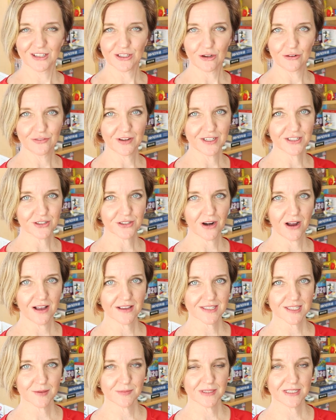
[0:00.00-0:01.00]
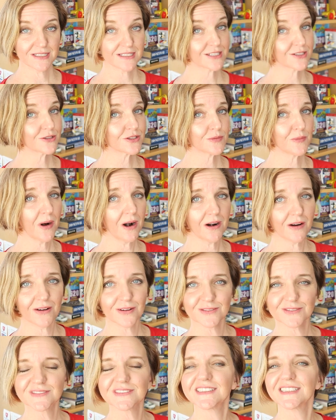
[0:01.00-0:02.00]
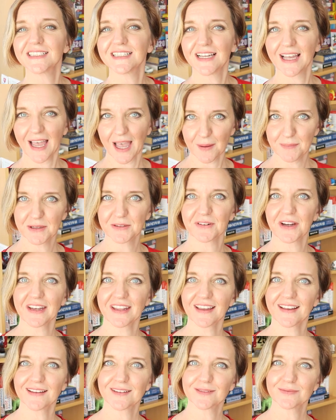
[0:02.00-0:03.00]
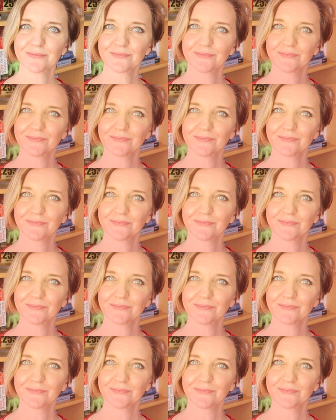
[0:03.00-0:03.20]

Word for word: Go find your awesome, and until tomorrow, happy running.